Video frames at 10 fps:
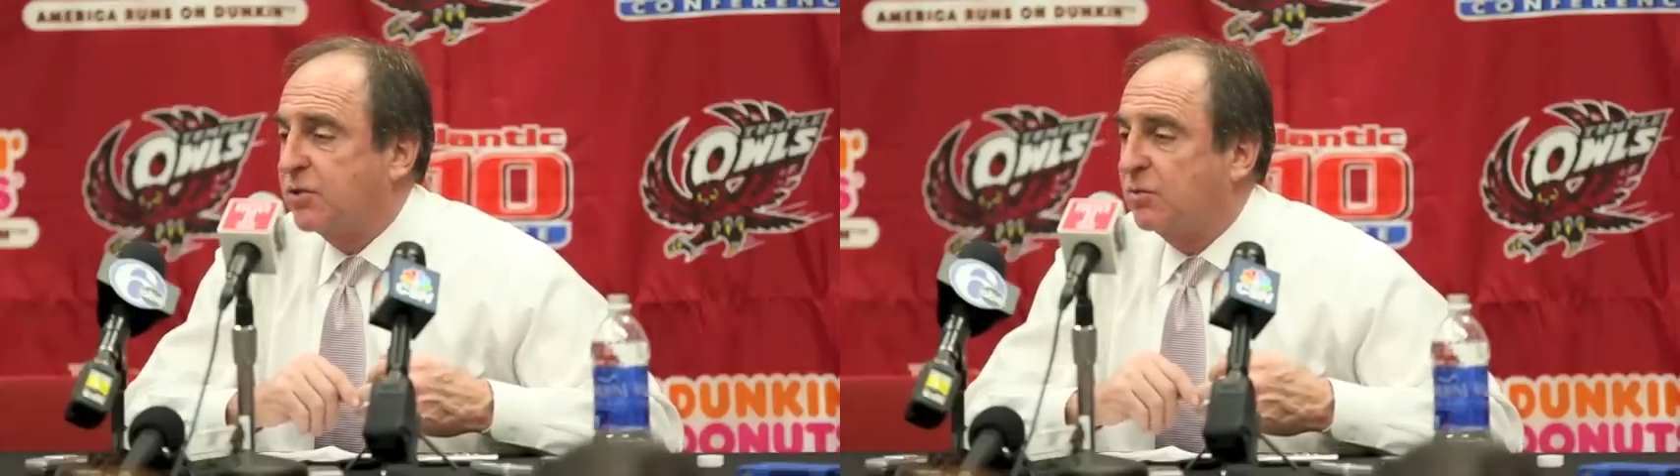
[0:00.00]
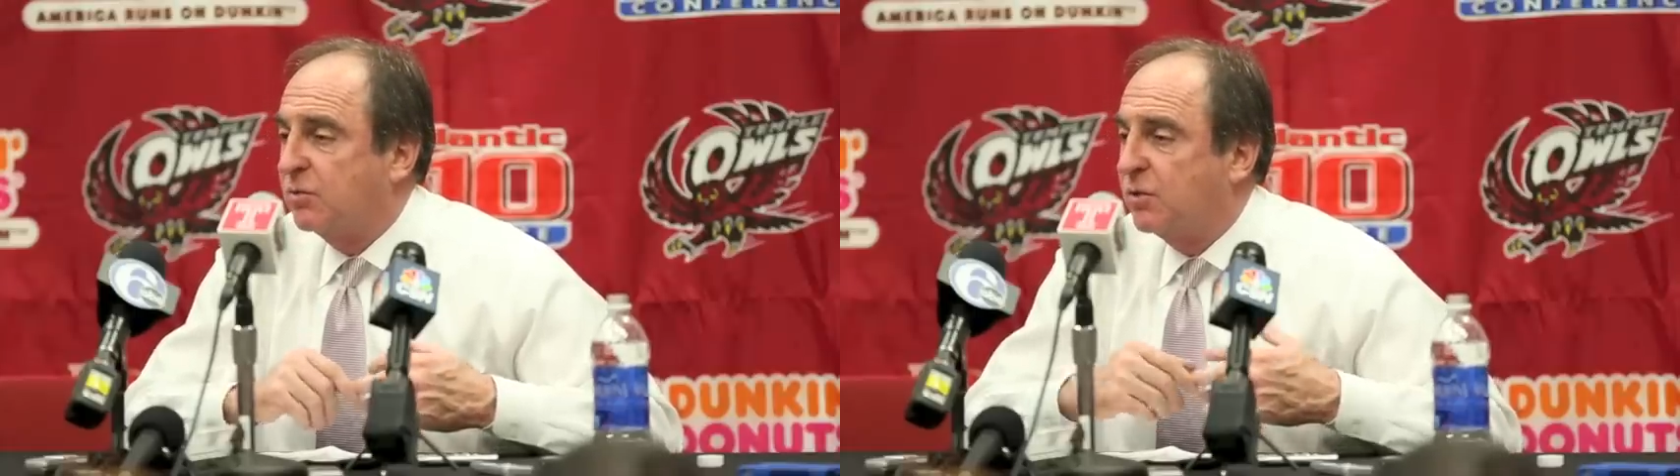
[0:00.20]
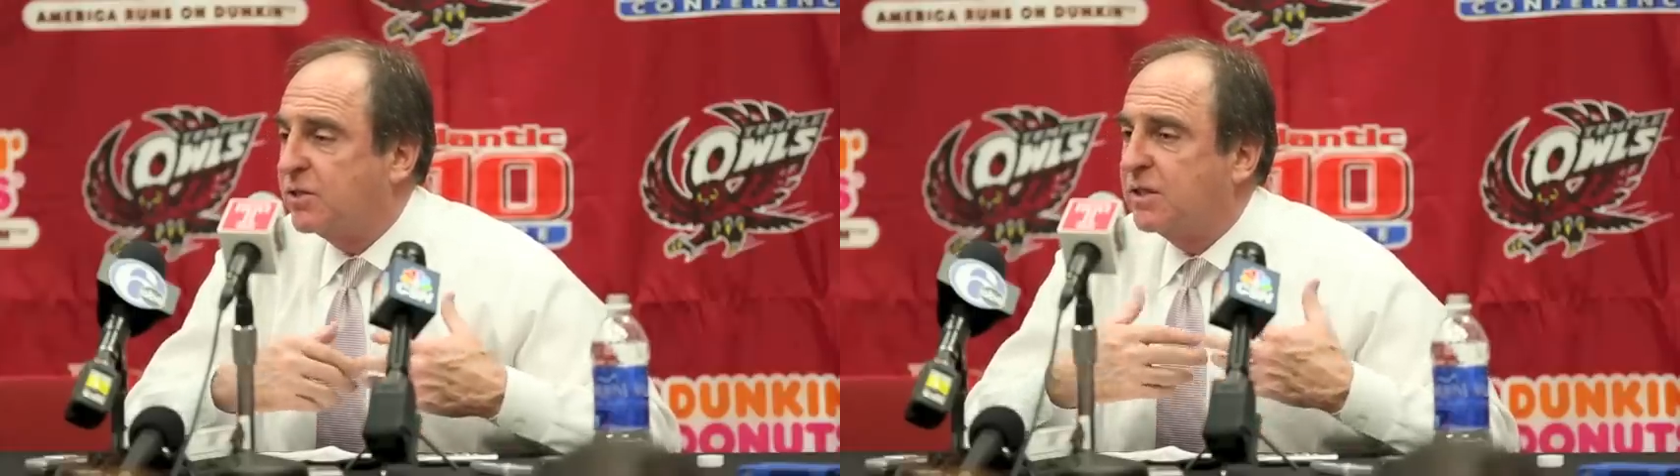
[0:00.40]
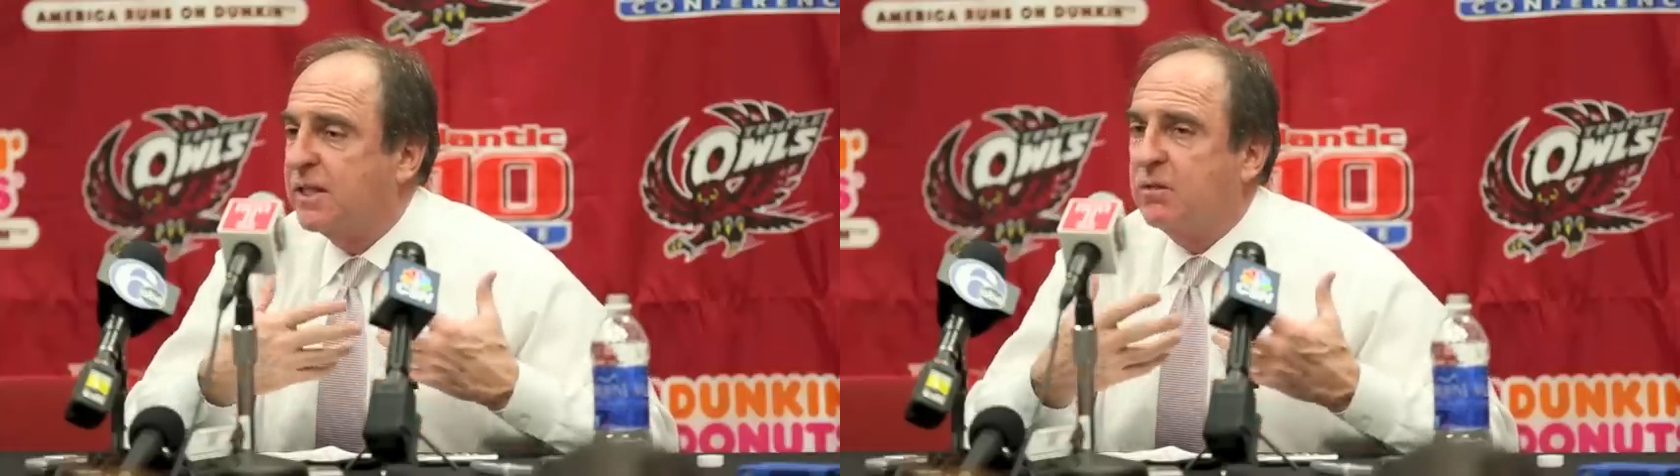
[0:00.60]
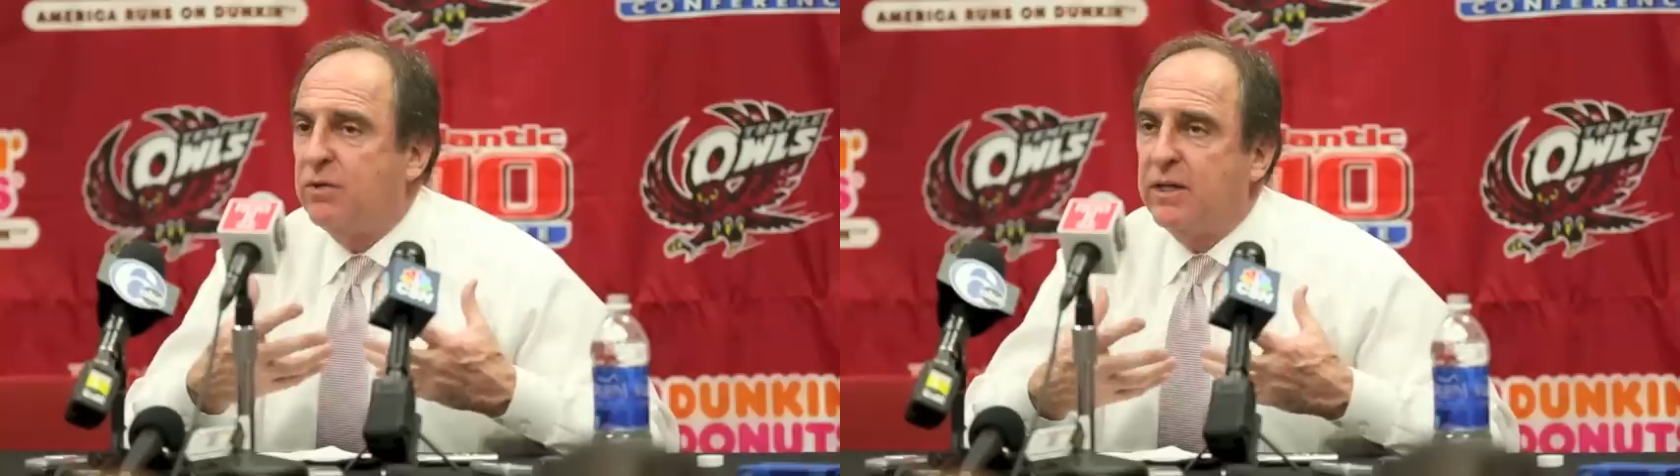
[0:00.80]
so it wasn't
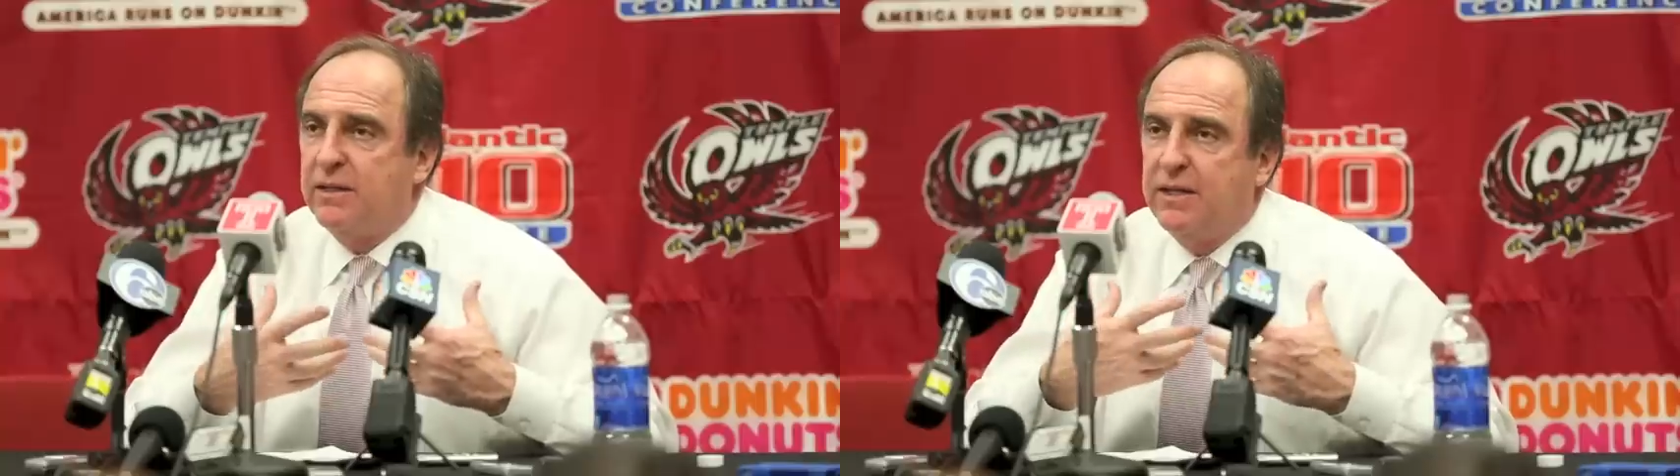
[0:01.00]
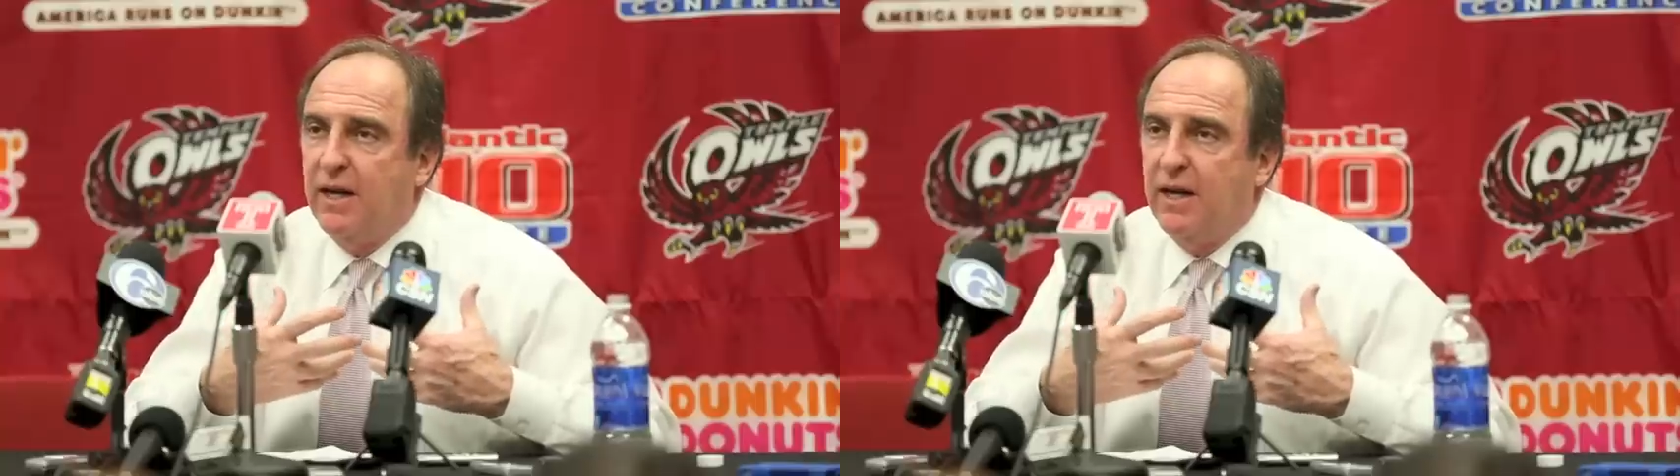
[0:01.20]
like we had